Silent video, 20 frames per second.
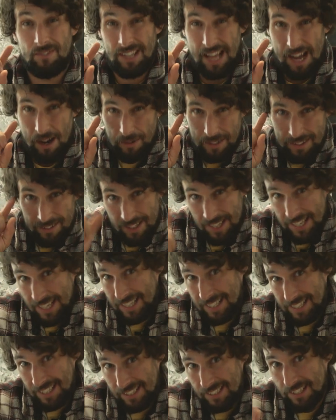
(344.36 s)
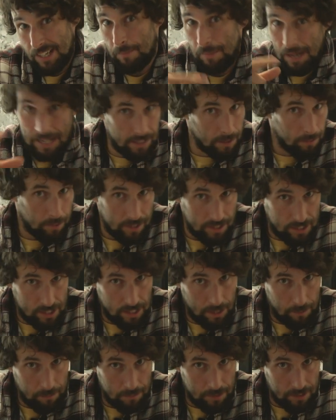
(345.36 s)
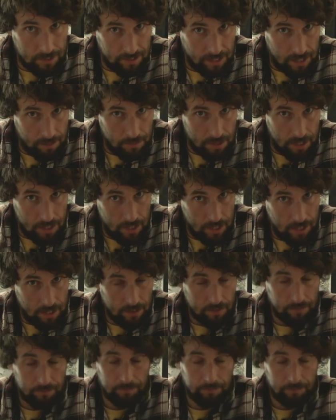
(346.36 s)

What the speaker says: Now he's the English champ and the British champ in the same year.